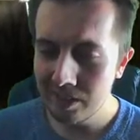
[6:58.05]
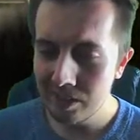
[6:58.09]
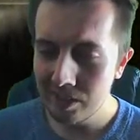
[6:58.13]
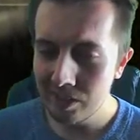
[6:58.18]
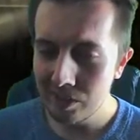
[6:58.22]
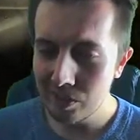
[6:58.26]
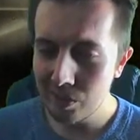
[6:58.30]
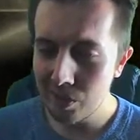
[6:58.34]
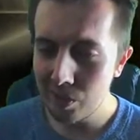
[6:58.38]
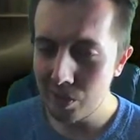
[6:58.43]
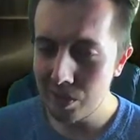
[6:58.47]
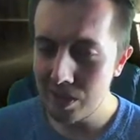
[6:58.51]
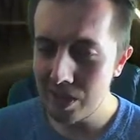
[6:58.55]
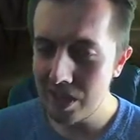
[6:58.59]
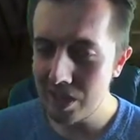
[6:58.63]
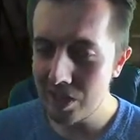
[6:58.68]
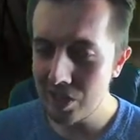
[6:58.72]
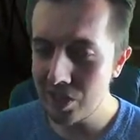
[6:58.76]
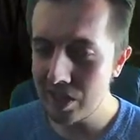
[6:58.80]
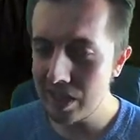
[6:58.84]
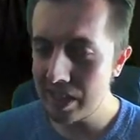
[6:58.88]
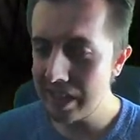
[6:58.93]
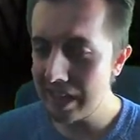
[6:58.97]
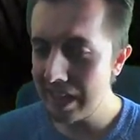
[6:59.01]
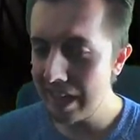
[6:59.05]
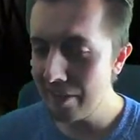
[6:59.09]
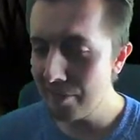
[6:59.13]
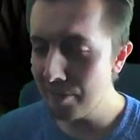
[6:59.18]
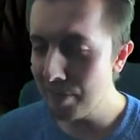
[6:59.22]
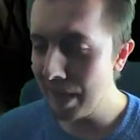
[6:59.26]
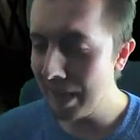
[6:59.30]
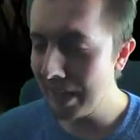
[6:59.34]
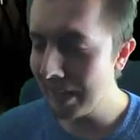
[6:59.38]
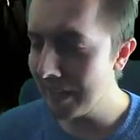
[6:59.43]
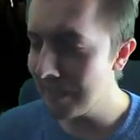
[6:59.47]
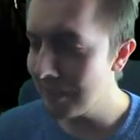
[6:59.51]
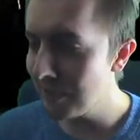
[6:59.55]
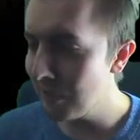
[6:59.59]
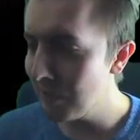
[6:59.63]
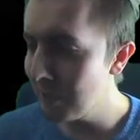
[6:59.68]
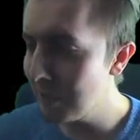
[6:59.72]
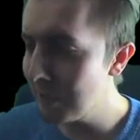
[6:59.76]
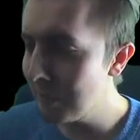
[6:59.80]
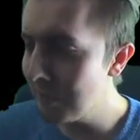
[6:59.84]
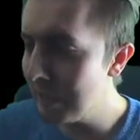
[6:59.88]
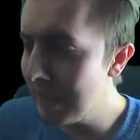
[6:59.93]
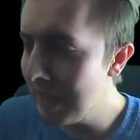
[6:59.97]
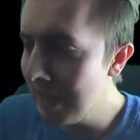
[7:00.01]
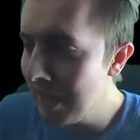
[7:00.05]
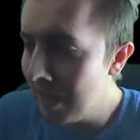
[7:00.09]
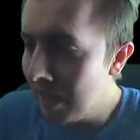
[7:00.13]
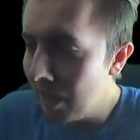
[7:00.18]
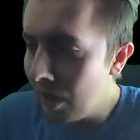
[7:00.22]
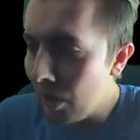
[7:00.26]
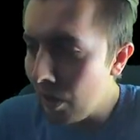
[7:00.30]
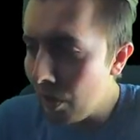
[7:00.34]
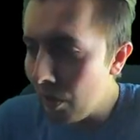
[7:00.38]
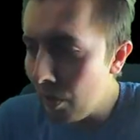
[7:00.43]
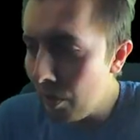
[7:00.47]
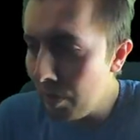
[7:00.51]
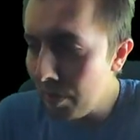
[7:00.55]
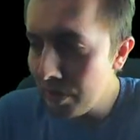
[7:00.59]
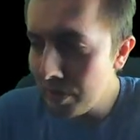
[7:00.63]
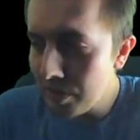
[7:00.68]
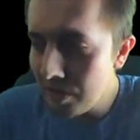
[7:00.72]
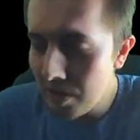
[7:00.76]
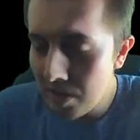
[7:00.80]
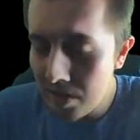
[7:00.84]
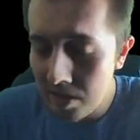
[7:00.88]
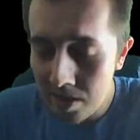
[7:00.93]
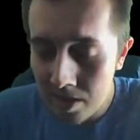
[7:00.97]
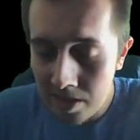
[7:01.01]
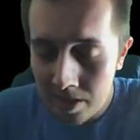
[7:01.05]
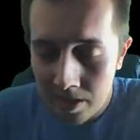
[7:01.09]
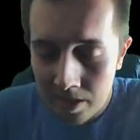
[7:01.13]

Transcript: Scottish left back. It's going to be Robertson.